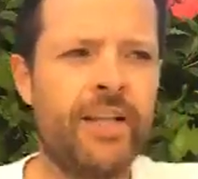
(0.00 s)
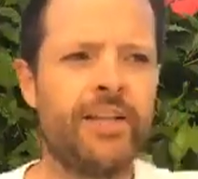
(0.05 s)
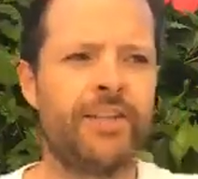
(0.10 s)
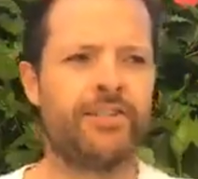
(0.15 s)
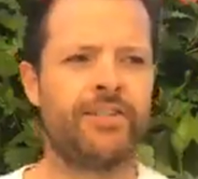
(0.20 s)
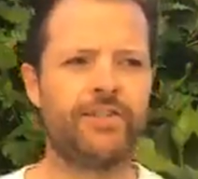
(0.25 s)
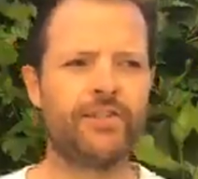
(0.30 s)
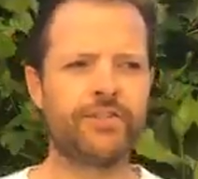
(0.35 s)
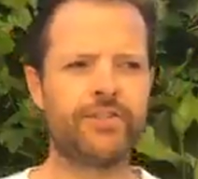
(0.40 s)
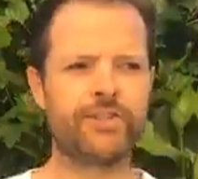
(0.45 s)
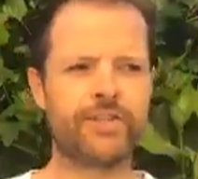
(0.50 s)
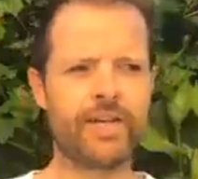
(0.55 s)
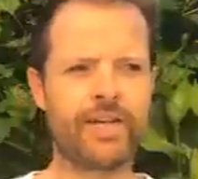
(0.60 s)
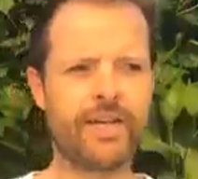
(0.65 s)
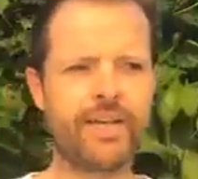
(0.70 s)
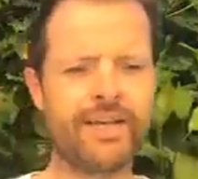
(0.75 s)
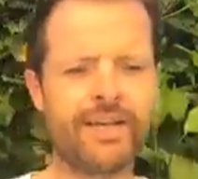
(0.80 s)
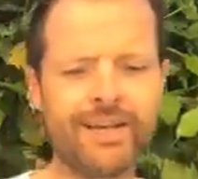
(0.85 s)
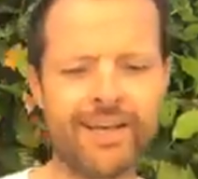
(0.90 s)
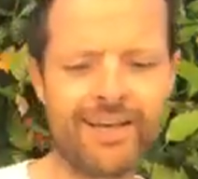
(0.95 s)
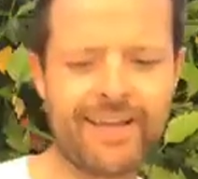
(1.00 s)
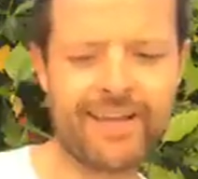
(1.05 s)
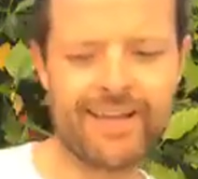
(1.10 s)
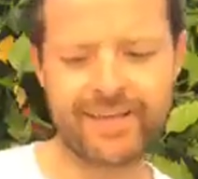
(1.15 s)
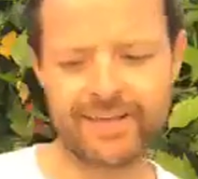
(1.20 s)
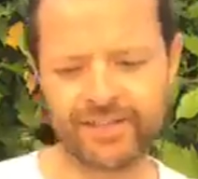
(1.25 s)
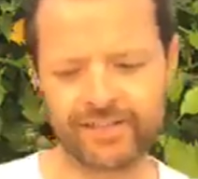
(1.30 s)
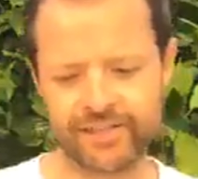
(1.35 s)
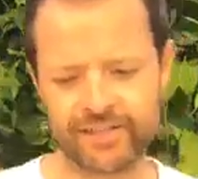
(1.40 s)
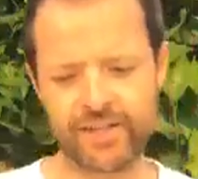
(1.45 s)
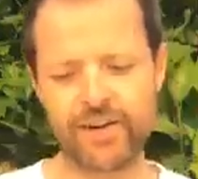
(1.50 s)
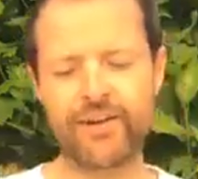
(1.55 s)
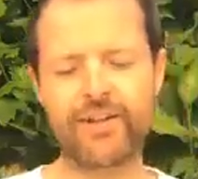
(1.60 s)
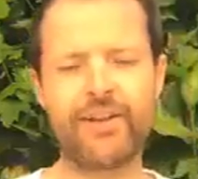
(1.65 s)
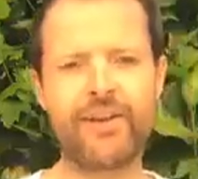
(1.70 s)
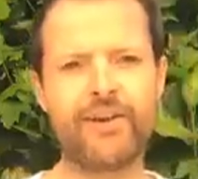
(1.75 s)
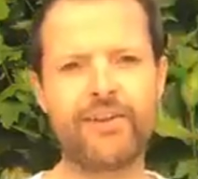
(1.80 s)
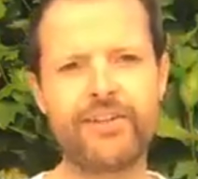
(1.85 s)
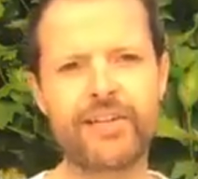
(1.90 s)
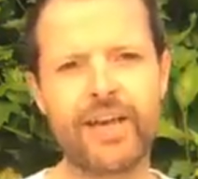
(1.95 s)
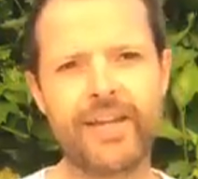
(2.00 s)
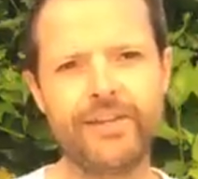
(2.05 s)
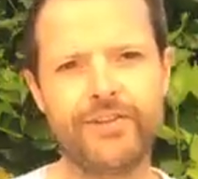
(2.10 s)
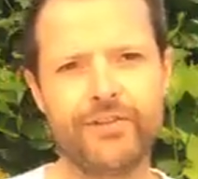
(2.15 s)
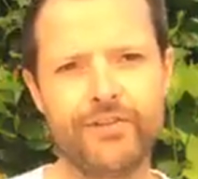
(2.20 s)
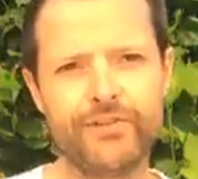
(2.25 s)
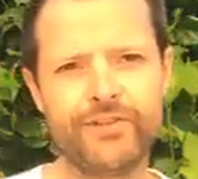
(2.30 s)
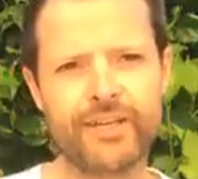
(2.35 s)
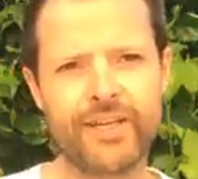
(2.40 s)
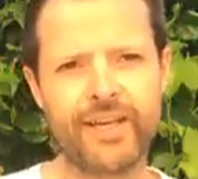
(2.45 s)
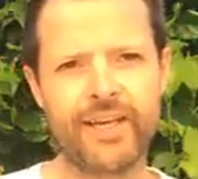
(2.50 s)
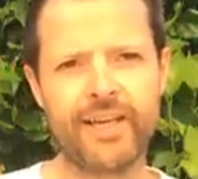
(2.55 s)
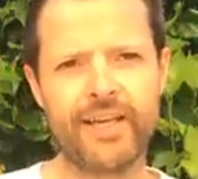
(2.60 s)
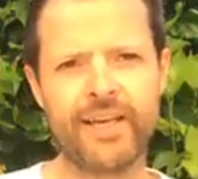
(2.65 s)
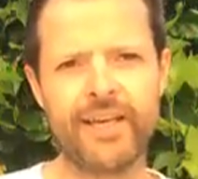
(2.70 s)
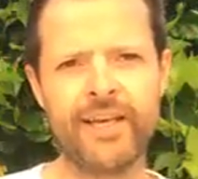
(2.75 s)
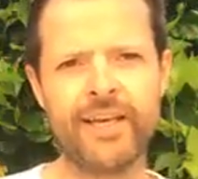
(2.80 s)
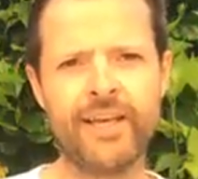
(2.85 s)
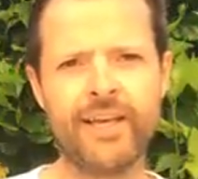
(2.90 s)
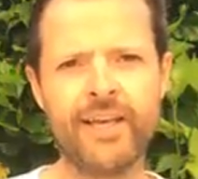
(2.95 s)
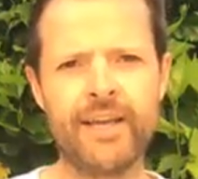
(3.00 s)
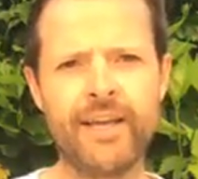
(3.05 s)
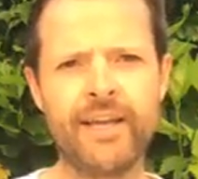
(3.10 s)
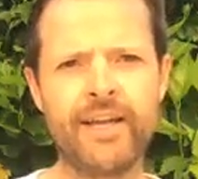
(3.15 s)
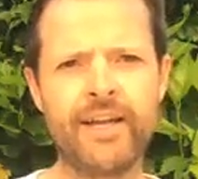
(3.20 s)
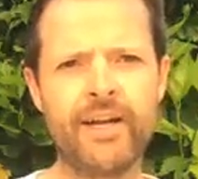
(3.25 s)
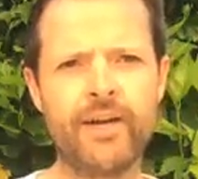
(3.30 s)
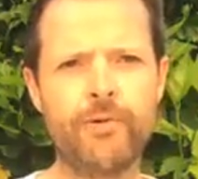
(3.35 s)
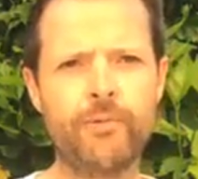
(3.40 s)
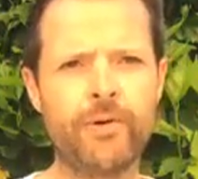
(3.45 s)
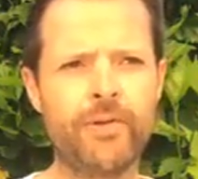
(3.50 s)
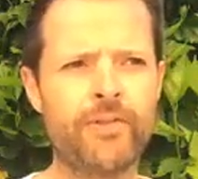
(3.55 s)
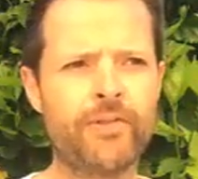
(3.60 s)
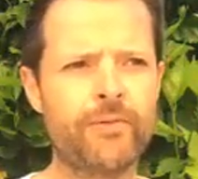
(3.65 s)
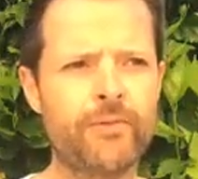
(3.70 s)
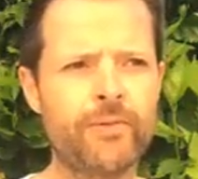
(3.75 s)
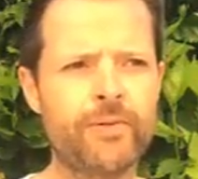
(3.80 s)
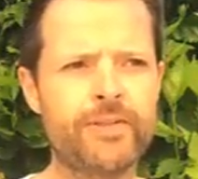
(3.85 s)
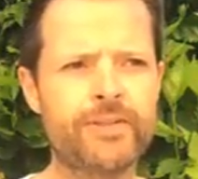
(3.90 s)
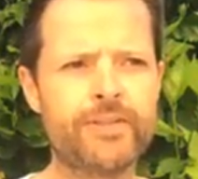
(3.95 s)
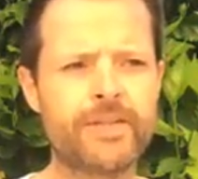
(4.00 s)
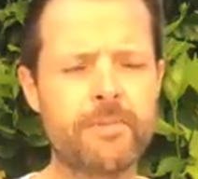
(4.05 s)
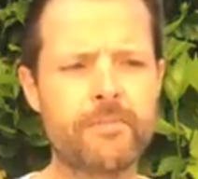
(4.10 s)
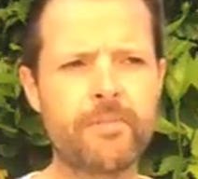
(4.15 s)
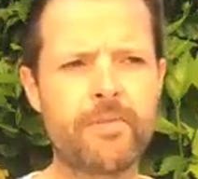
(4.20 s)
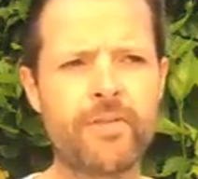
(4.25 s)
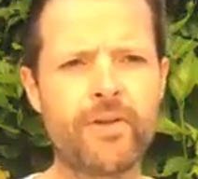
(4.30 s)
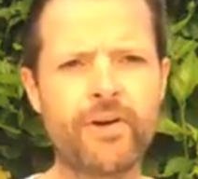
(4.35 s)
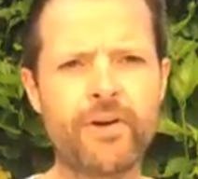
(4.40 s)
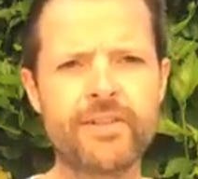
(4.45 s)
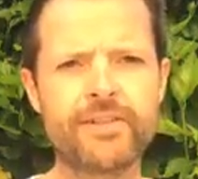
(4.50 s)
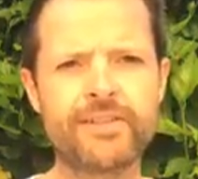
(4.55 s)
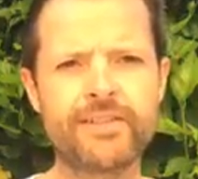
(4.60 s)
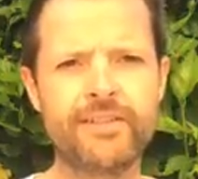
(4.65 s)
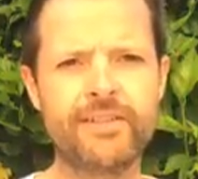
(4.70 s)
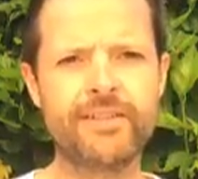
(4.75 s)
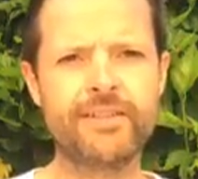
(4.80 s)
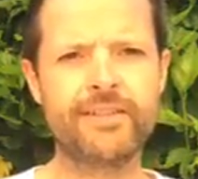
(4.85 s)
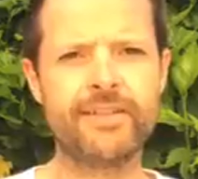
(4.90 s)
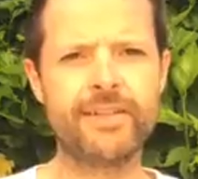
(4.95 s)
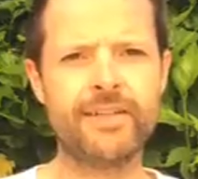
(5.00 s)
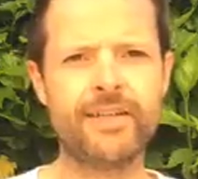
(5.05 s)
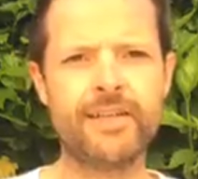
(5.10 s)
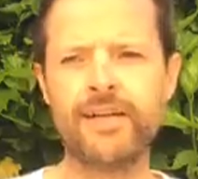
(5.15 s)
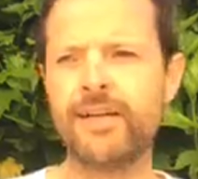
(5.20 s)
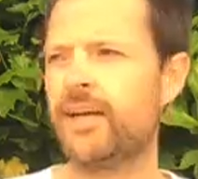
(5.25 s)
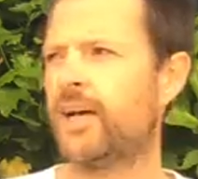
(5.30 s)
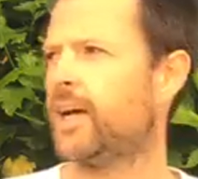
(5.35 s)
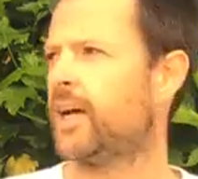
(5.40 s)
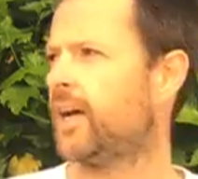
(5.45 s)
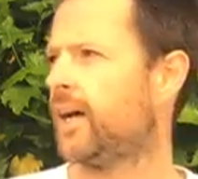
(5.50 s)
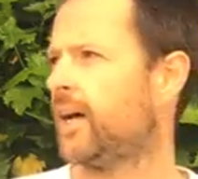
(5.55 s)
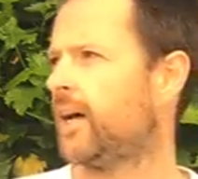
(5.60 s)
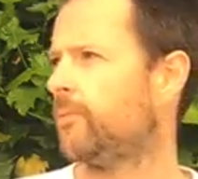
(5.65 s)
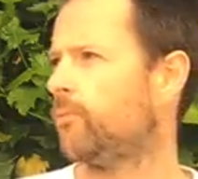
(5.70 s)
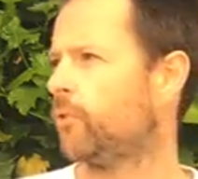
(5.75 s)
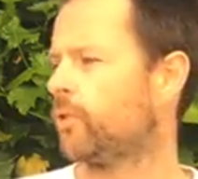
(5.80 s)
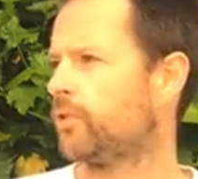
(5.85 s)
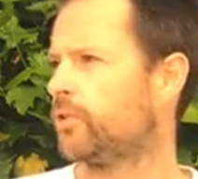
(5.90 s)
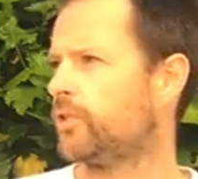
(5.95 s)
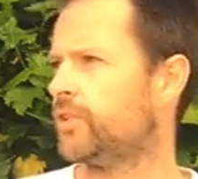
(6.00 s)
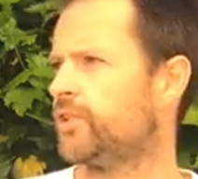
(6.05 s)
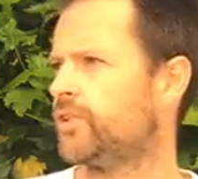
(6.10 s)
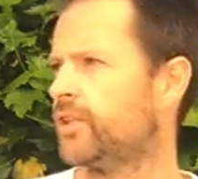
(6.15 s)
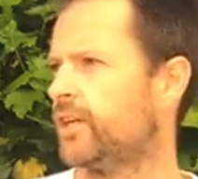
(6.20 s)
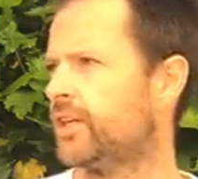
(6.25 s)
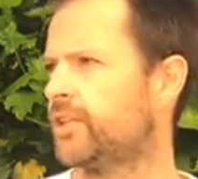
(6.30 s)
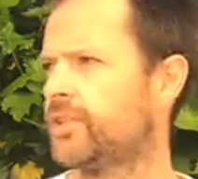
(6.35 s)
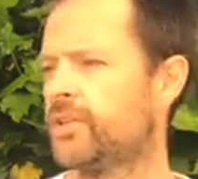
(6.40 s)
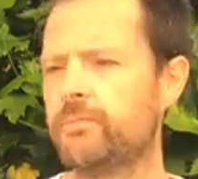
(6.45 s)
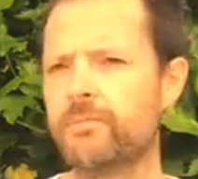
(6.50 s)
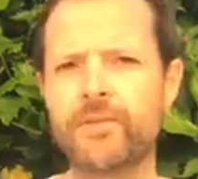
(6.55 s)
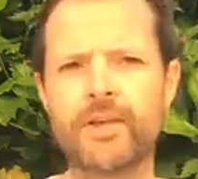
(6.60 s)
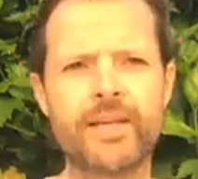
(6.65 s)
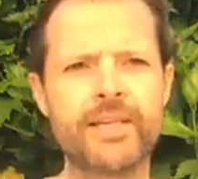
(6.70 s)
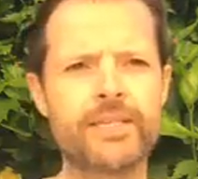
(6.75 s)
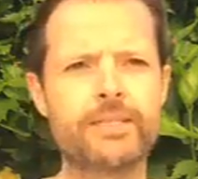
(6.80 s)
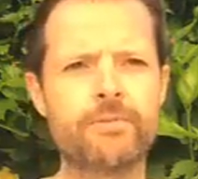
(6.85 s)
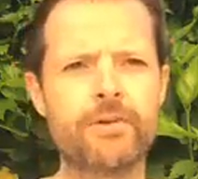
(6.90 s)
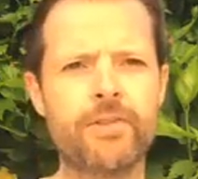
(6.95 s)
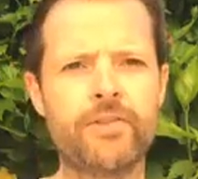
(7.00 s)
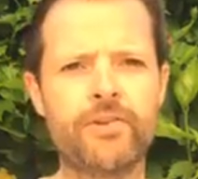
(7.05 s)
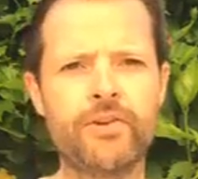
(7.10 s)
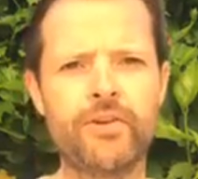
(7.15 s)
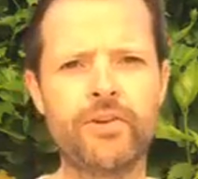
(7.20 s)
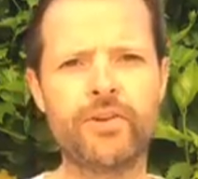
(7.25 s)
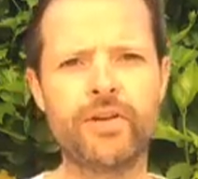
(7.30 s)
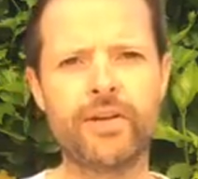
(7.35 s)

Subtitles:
Just starting out a new day here with some thoughts and wanting to share some things with you.